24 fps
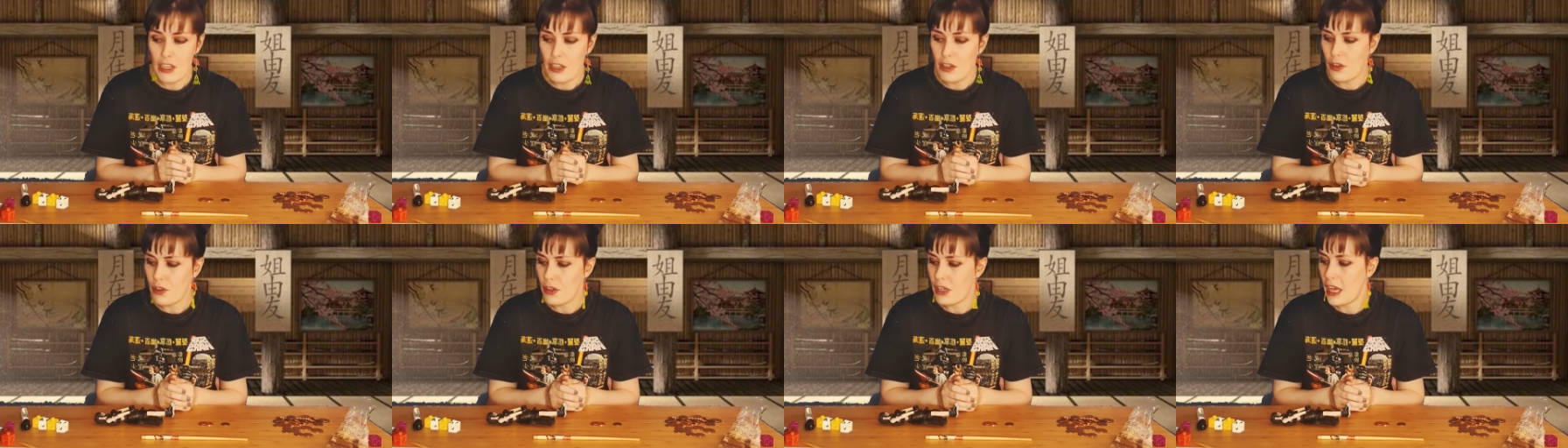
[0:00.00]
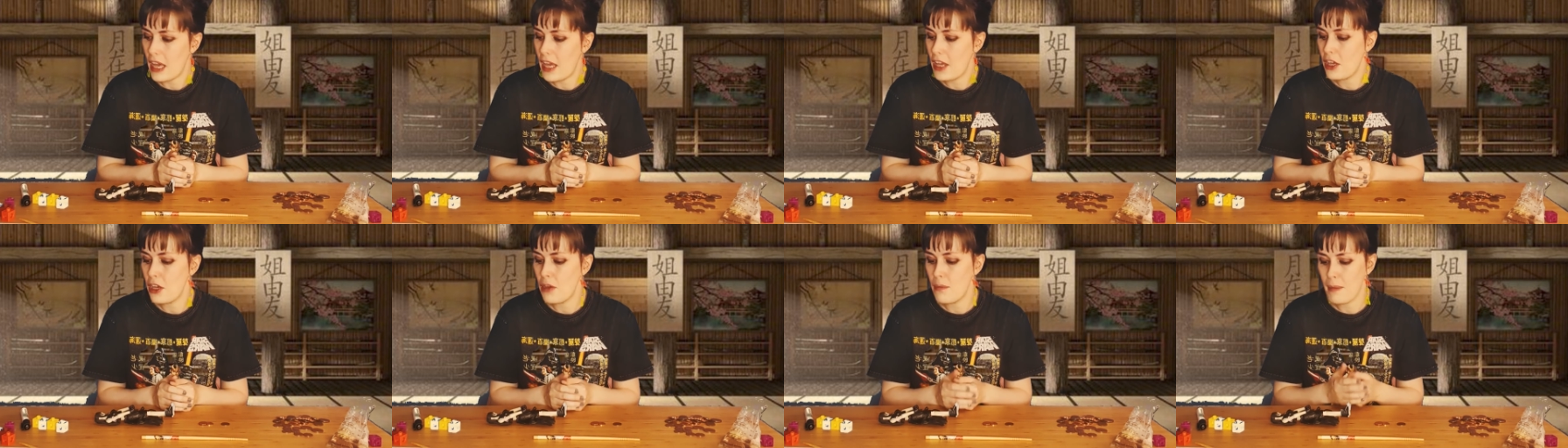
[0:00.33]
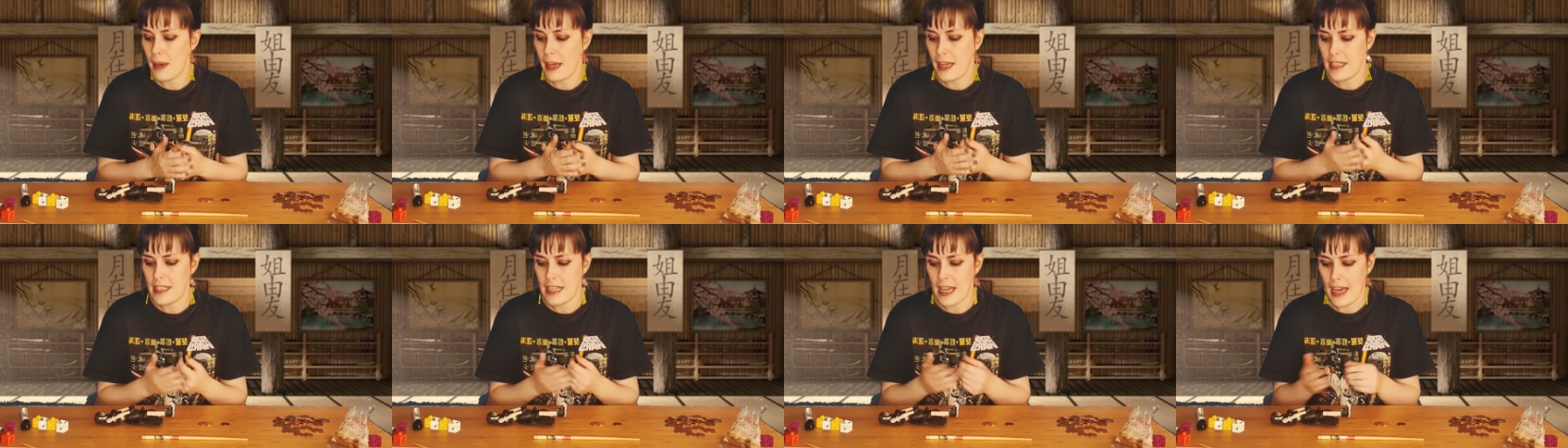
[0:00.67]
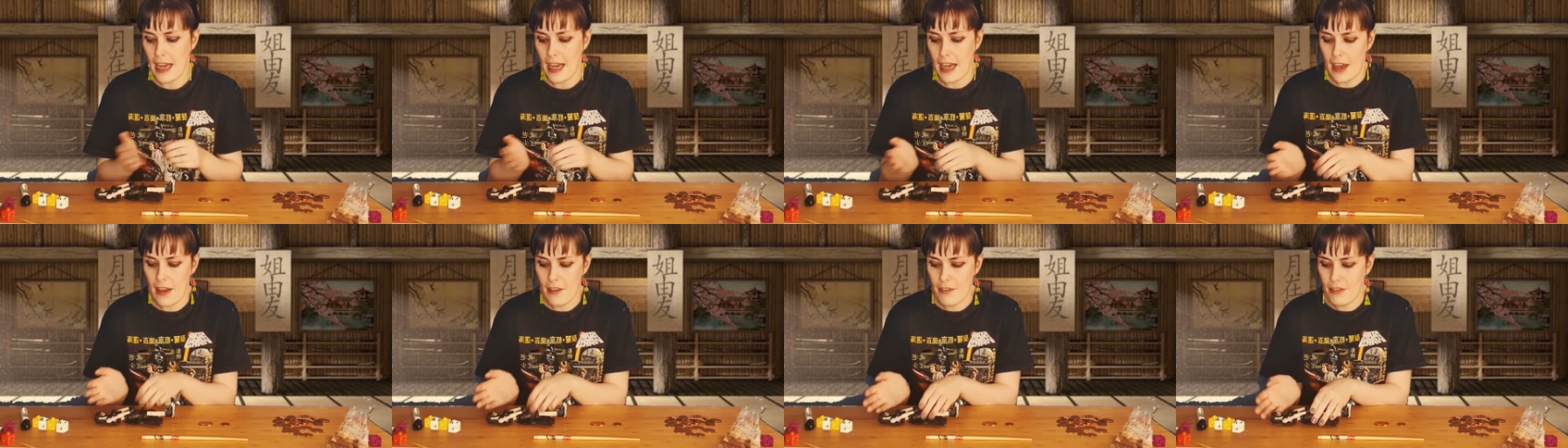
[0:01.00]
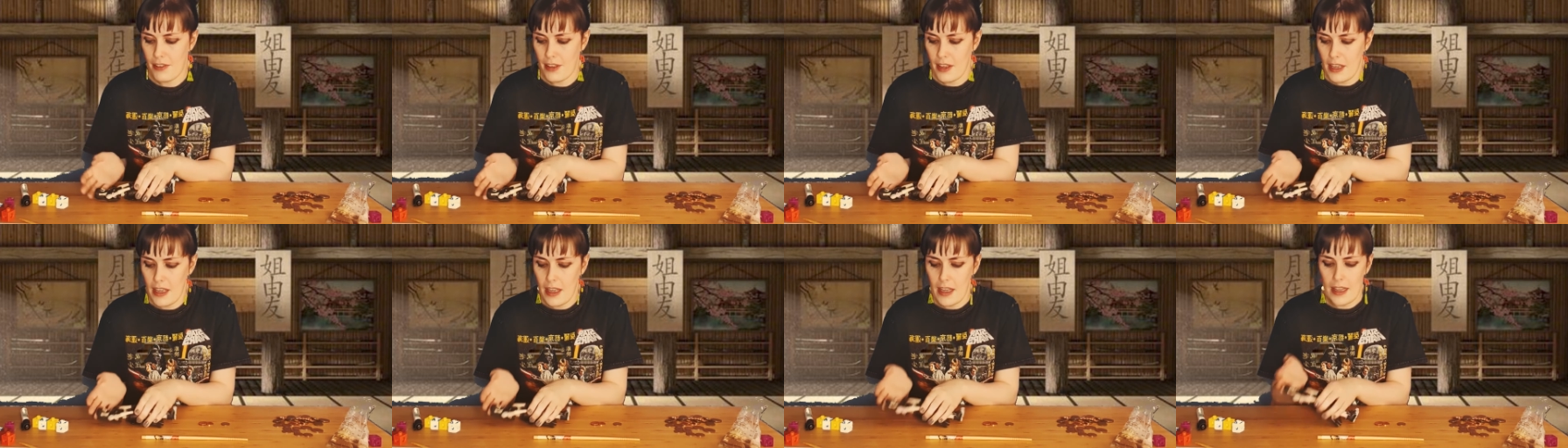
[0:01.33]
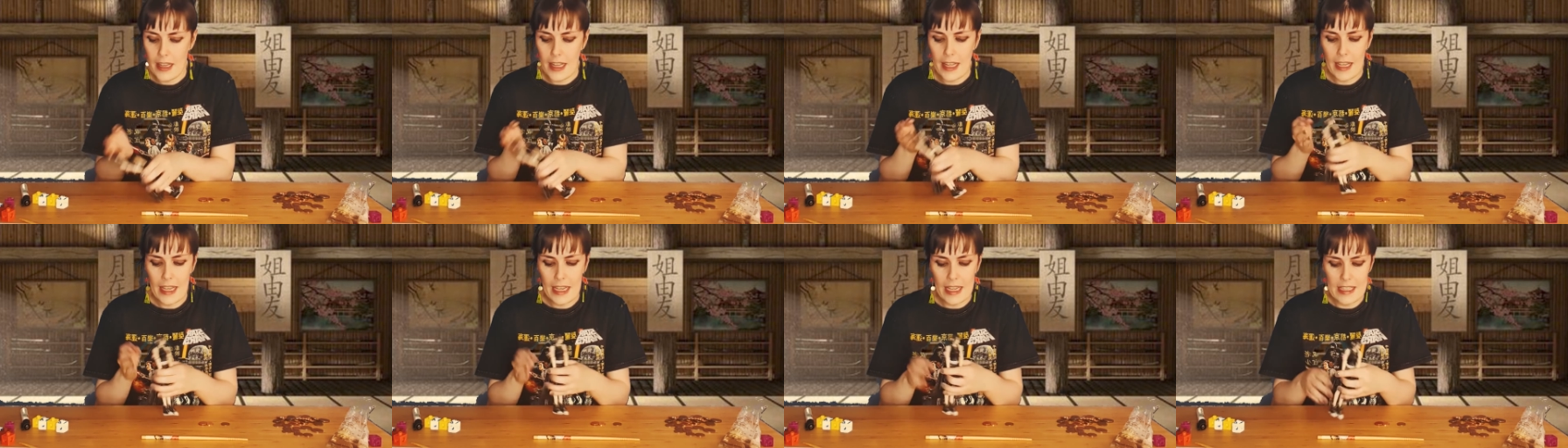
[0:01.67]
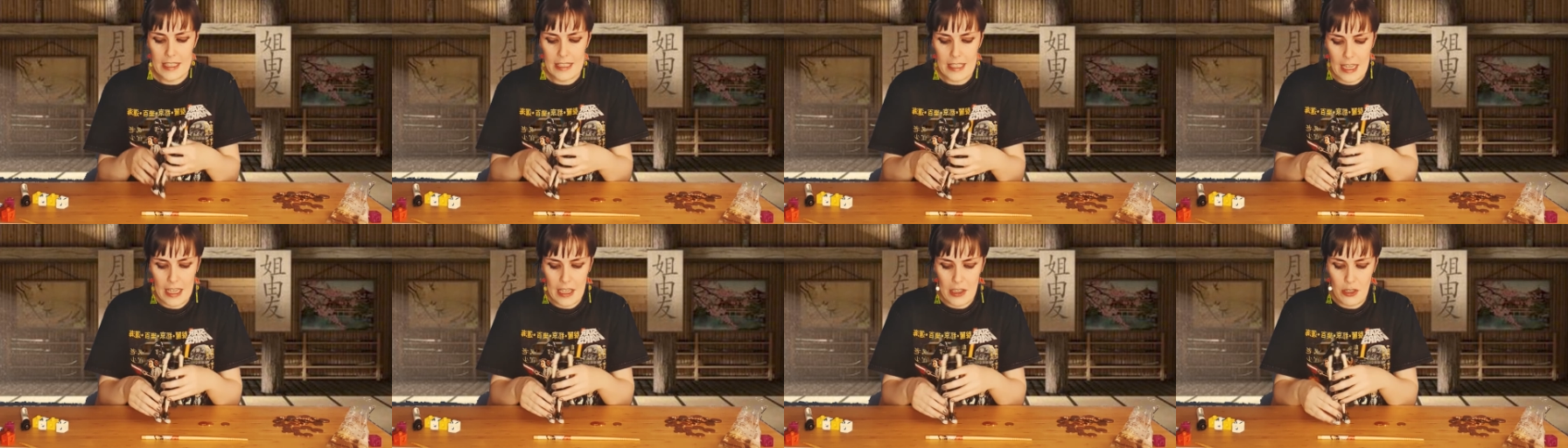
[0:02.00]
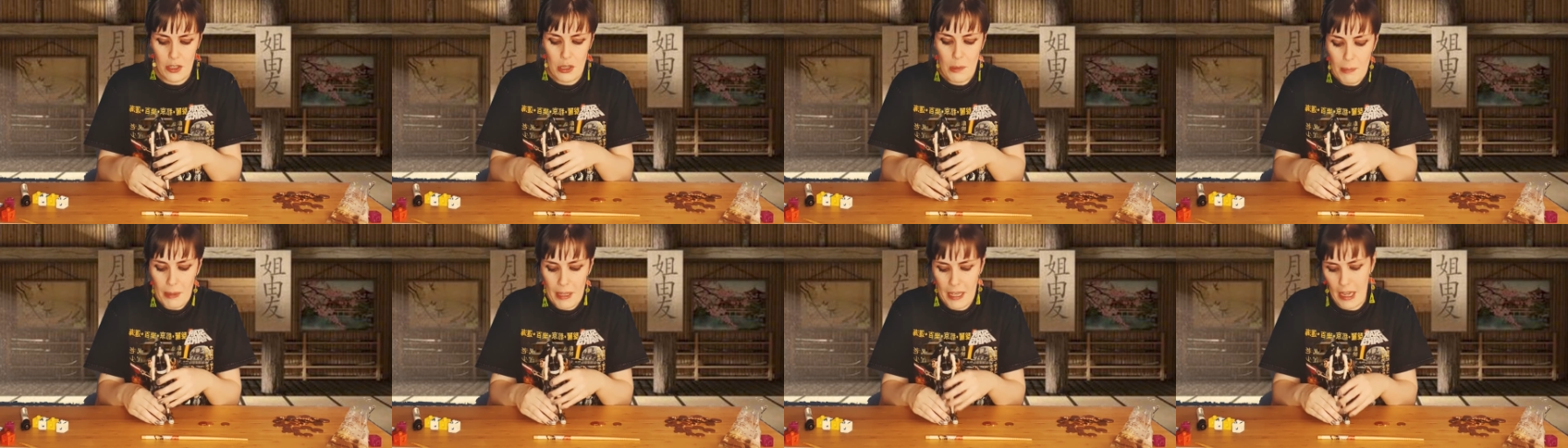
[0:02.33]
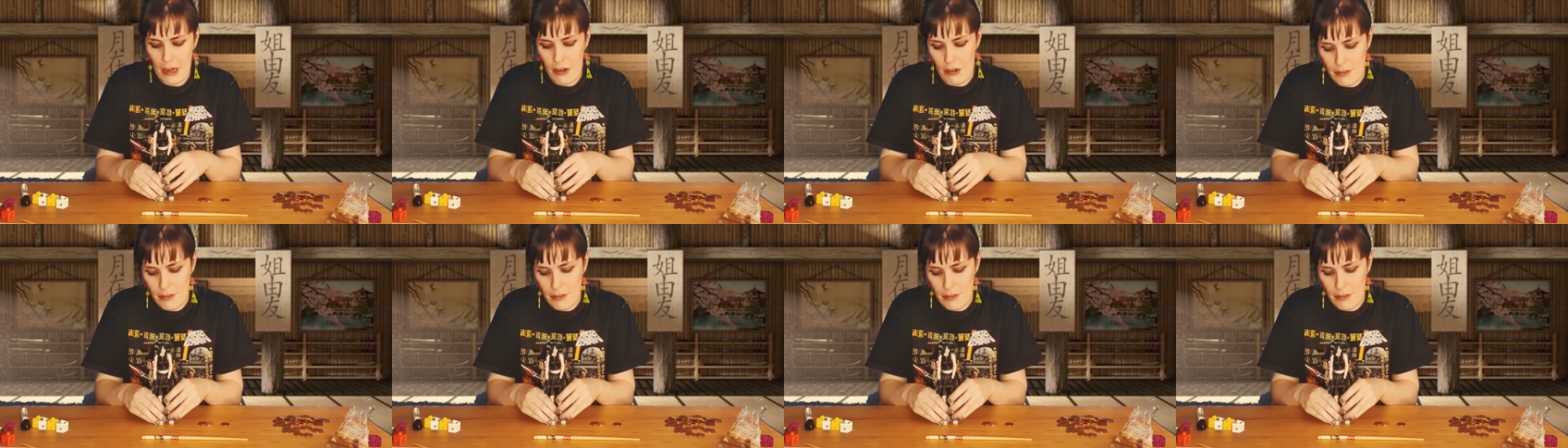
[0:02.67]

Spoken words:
okay, you might have, like I say, a superhero